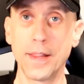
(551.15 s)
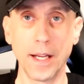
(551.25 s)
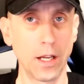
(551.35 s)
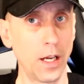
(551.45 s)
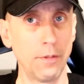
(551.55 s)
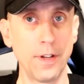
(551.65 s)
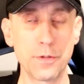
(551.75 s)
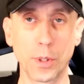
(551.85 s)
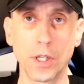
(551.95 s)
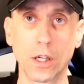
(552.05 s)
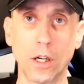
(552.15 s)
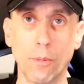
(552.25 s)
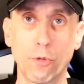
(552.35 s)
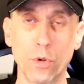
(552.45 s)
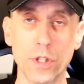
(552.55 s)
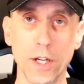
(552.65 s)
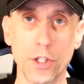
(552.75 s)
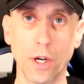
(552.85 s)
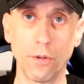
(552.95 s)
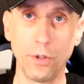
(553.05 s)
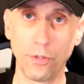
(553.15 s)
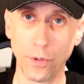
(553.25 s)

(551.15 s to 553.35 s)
Facebook.com/gunreviews.